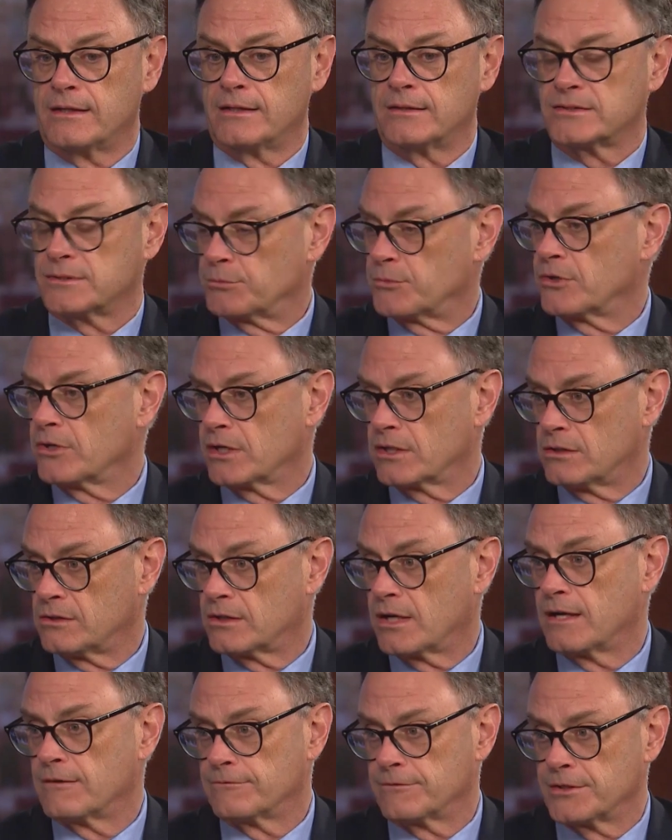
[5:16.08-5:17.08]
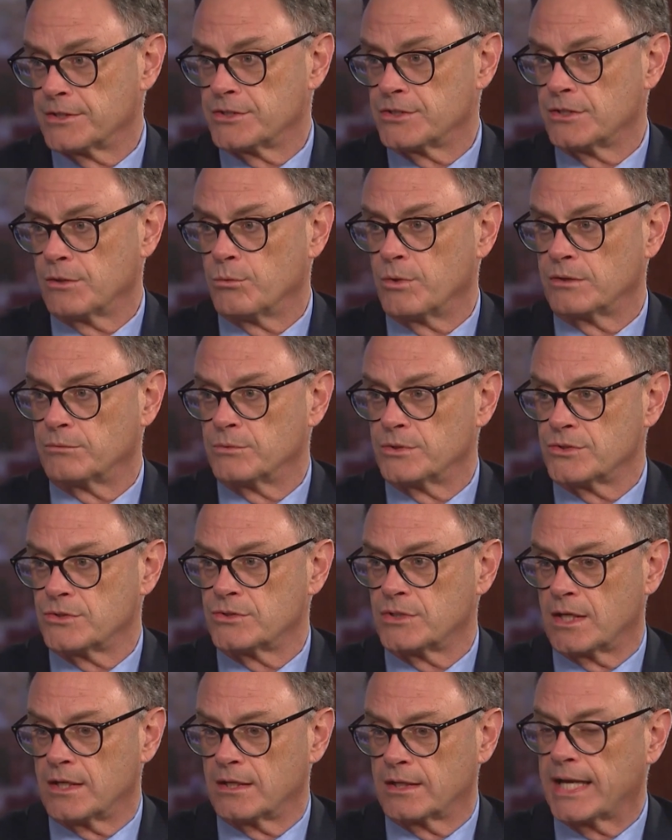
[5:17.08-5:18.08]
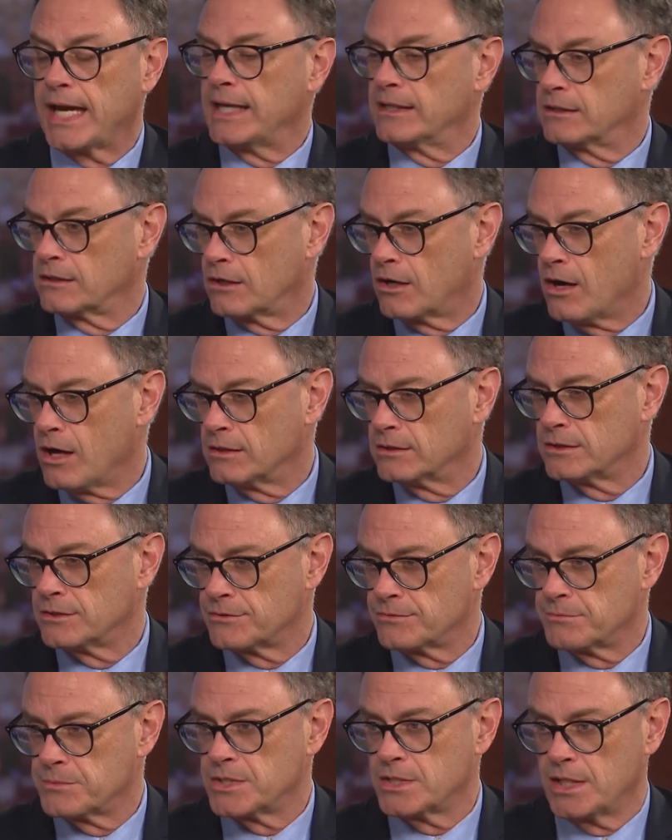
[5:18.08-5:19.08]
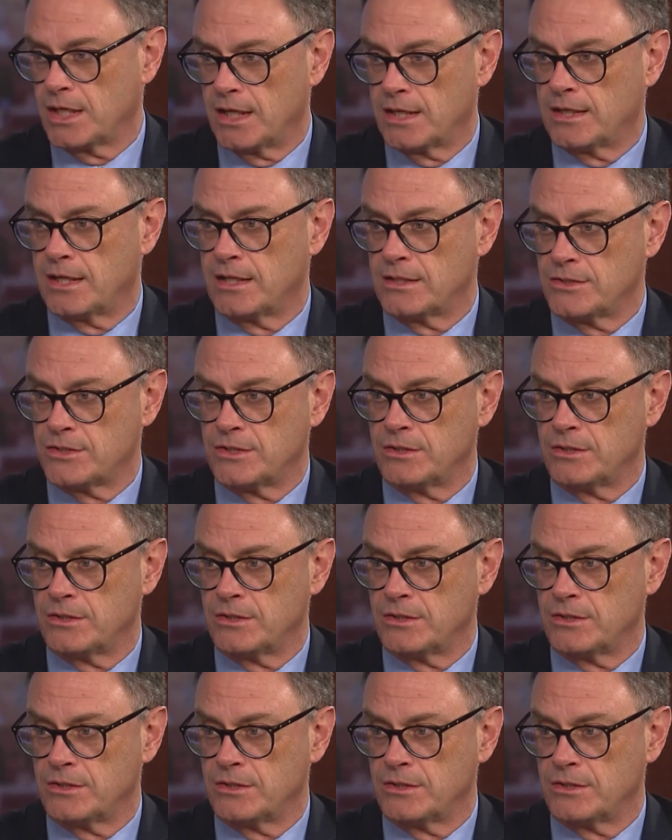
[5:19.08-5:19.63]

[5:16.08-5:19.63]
some critical coverage. One was Caitlin Collins from CNN.